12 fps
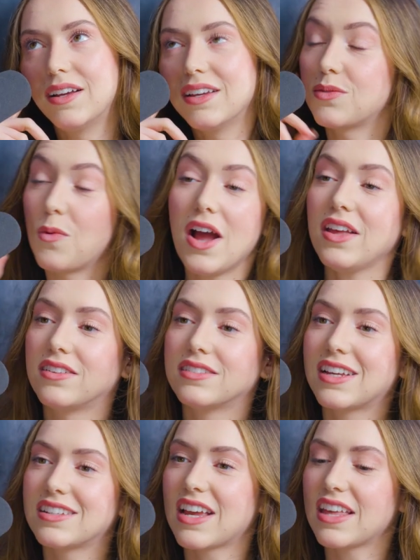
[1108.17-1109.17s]
it's wild
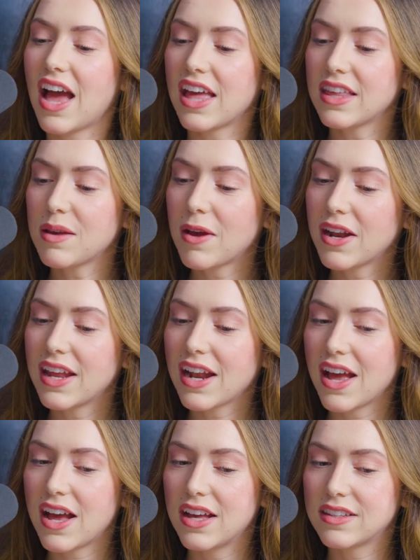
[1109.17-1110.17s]
because I think about it, and
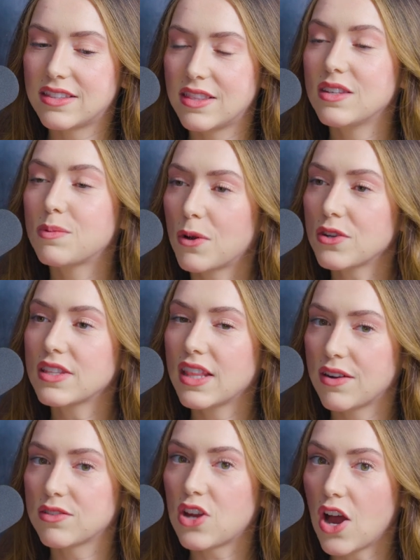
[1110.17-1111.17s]
this person
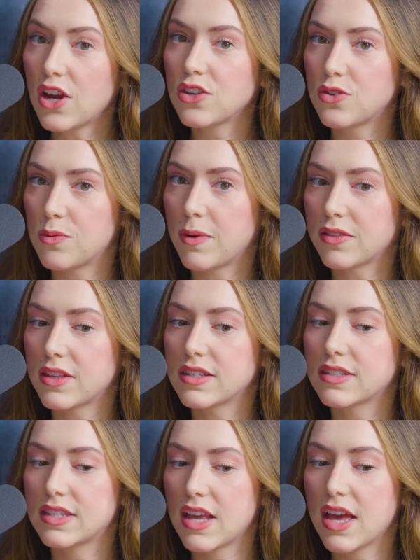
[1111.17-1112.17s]
that I was talking to about this
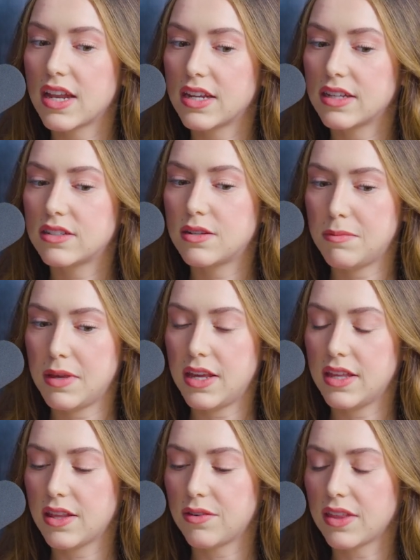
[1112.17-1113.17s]
said to
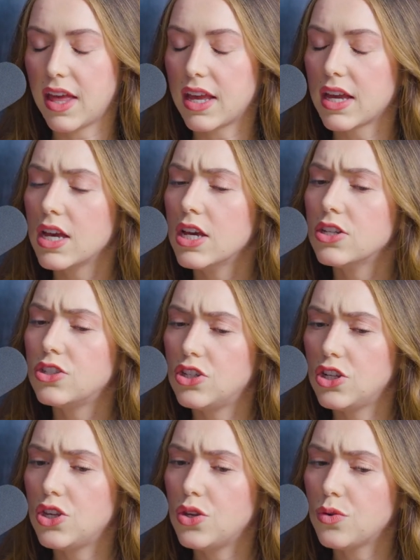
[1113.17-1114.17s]
me, they were like, do
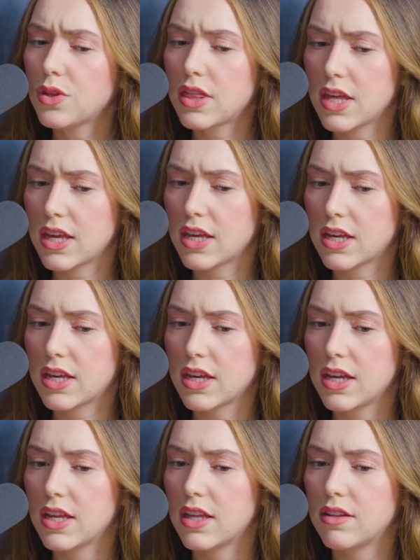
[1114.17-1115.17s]
you think,
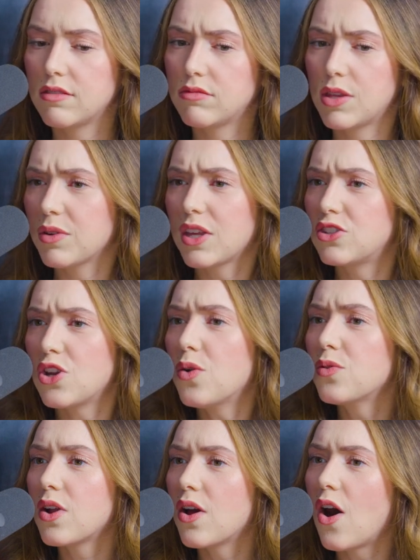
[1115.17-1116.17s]
they were like,
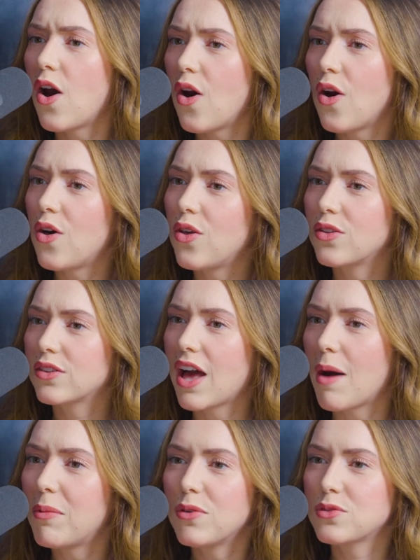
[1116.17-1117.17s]
don't all
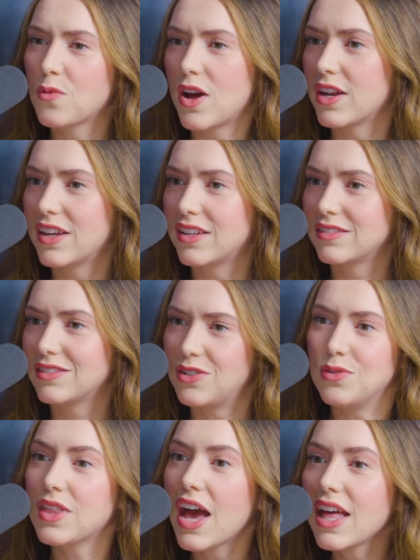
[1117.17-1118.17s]
couples want to
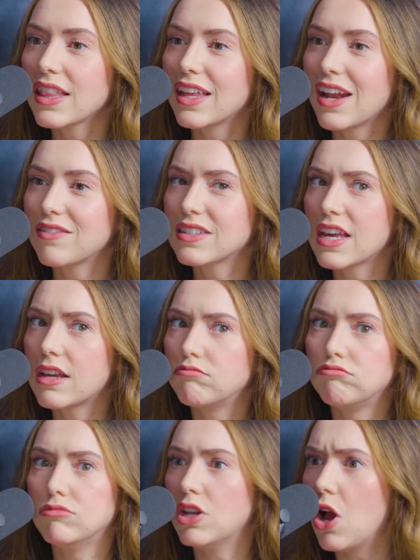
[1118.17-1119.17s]
do that? And I was like,
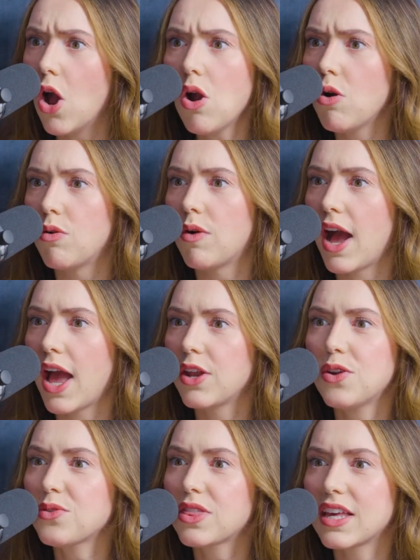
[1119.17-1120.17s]
no, I
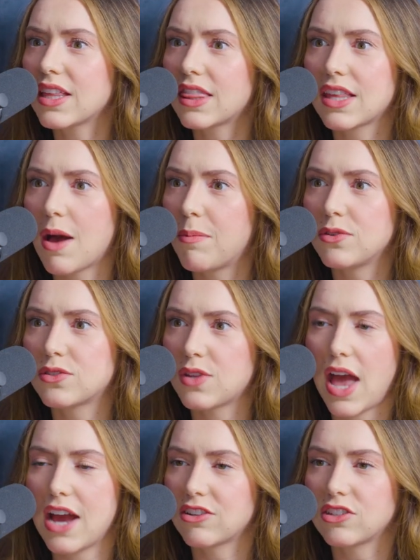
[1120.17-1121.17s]
don't think couples
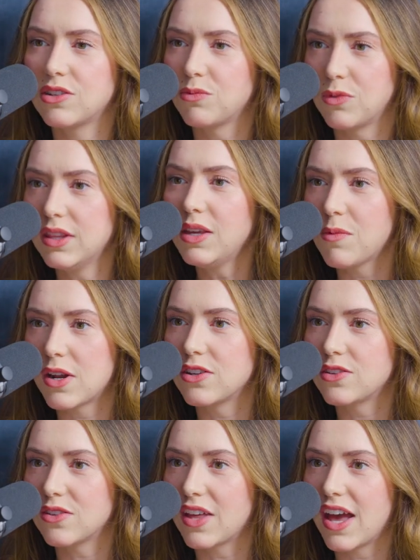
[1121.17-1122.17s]
actually really want to do